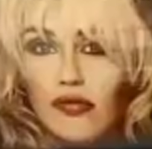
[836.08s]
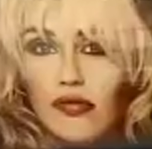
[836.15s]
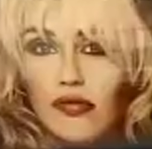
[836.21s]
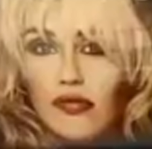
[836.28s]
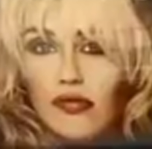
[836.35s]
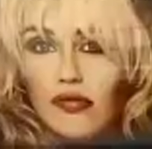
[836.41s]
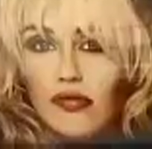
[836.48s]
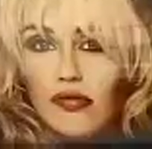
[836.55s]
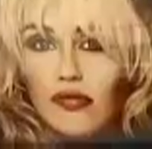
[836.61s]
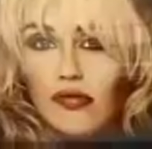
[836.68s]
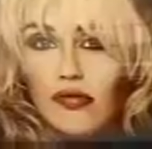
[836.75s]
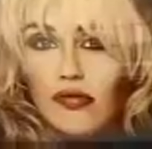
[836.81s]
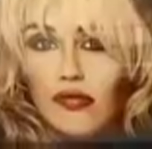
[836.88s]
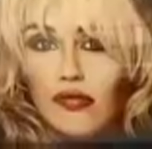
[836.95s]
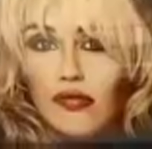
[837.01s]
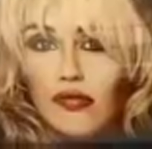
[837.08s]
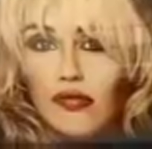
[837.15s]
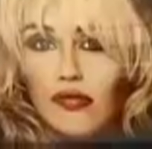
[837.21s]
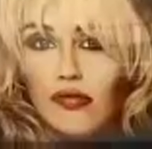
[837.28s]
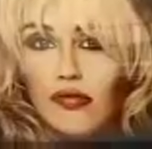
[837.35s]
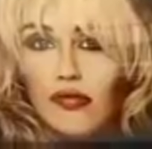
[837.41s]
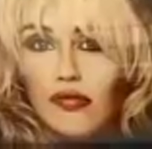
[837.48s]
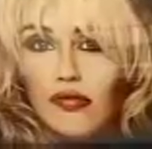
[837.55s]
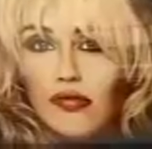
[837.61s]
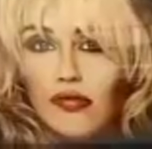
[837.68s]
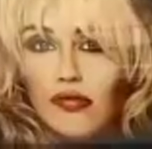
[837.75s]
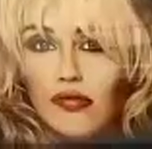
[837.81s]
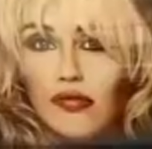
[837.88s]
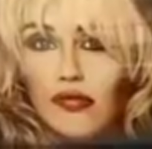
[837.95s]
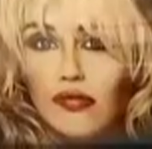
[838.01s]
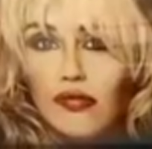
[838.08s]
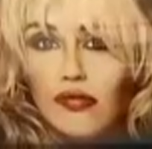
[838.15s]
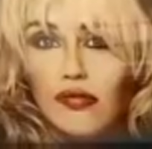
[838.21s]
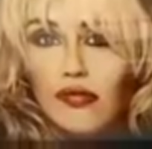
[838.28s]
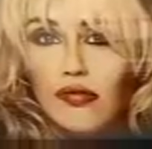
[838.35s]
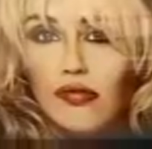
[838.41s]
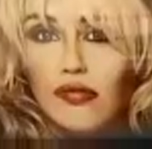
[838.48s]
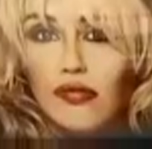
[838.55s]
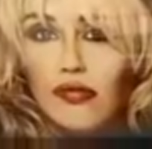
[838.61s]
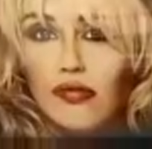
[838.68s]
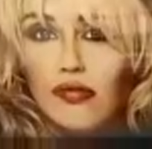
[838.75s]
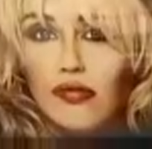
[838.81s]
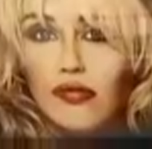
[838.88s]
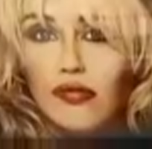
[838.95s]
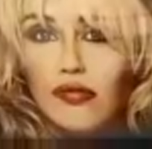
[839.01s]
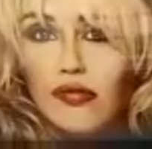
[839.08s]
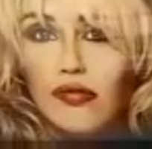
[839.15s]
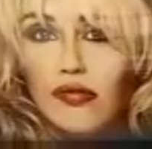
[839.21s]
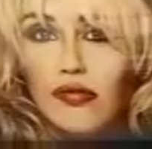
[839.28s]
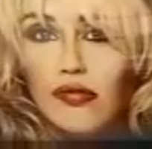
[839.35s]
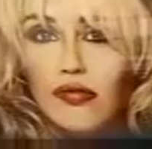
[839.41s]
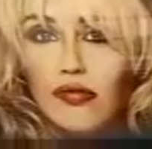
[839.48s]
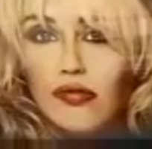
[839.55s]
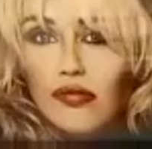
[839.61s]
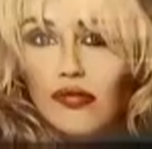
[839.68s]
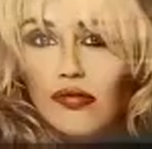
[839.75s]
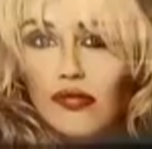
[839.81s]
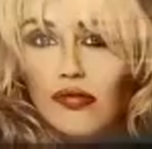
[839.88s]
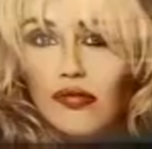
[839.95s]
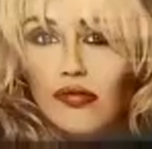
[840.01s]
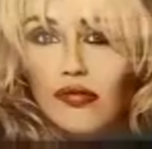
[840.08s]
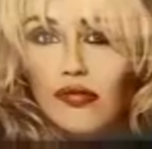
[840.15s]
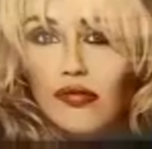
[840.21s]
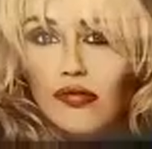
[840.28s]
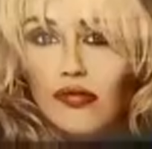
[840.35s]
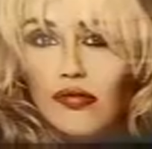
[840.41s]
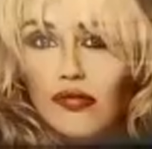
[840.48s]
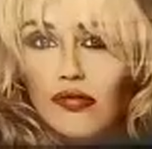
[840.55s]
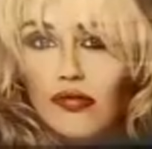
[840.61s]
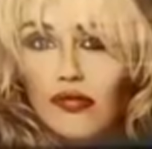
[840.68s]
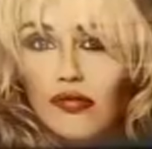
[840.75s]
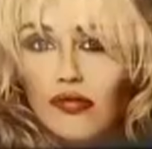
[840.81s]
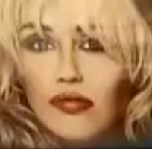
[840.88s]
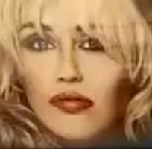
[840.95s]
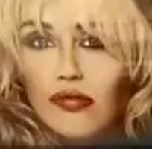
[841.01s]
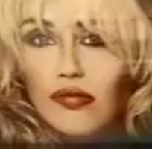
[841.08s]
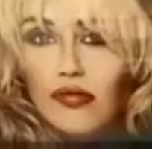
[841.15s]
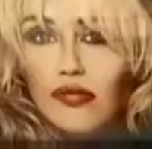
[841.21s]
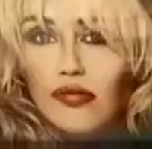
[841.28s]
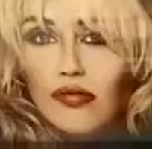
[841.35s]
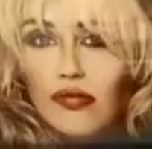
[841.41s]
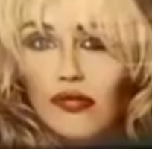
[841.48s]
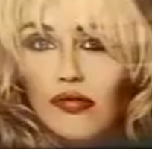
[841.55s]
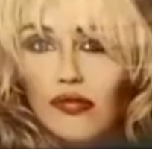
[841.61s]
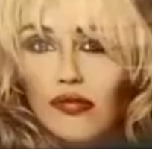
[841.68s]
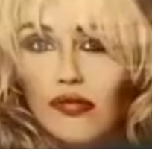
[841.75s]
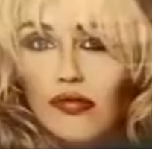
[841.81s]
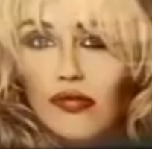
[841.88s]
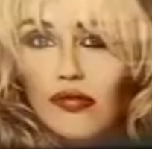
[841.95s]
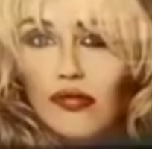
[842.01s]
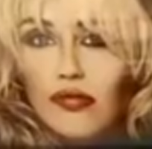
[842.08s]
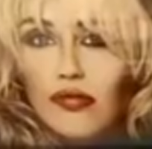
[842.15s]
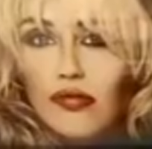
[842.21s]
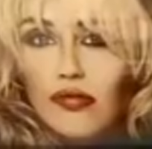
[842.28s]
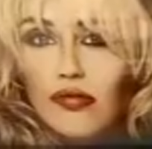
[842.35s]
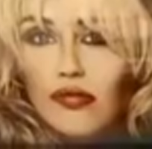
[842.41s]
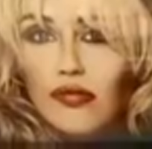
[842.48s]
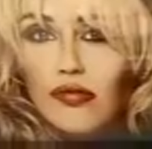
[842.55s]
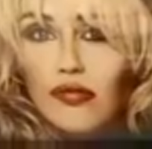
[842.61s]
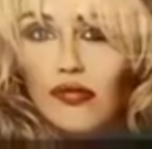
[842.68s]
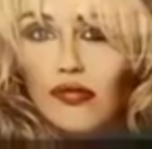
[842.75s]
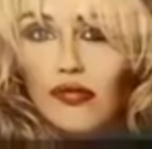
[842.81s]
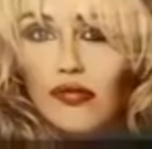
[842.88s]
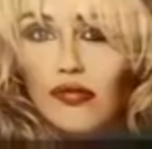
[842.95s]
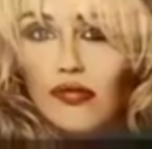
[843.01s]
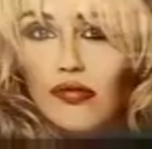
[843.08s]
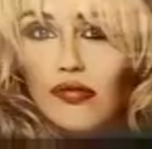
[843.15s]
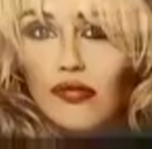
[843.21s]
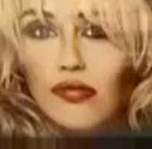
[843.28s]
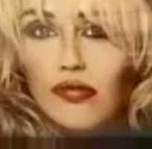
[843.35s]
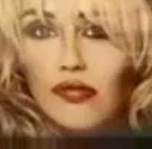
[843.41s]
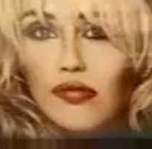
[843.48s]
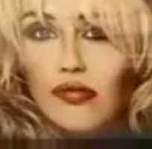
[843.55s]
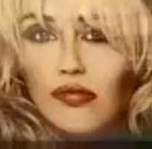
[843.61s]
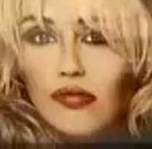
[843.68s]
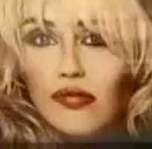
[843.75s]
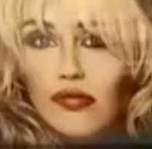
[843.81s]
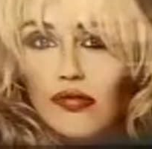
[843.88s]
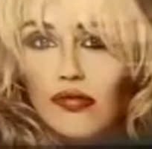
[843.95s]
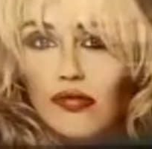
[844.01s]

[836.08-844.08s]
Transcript: (not speaking)